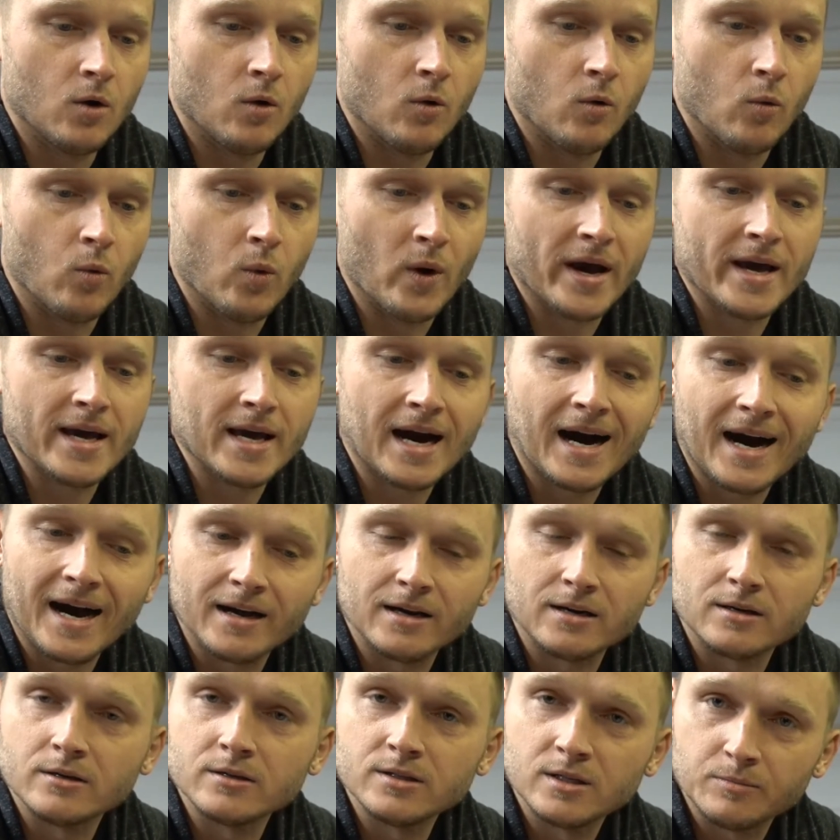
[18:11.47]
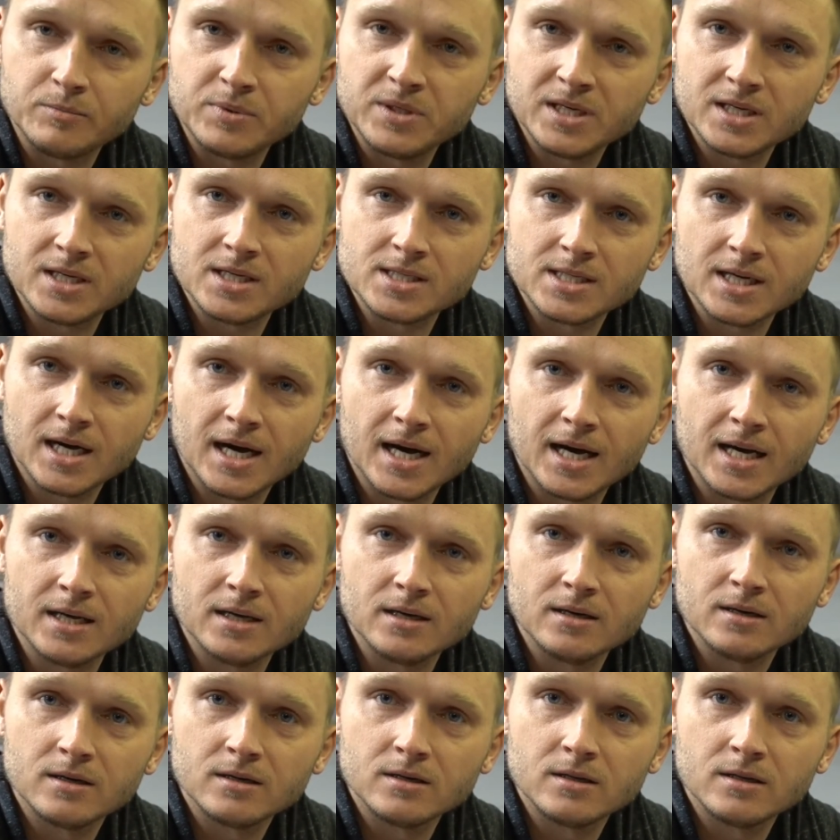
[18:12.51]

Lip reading: way higher on the psi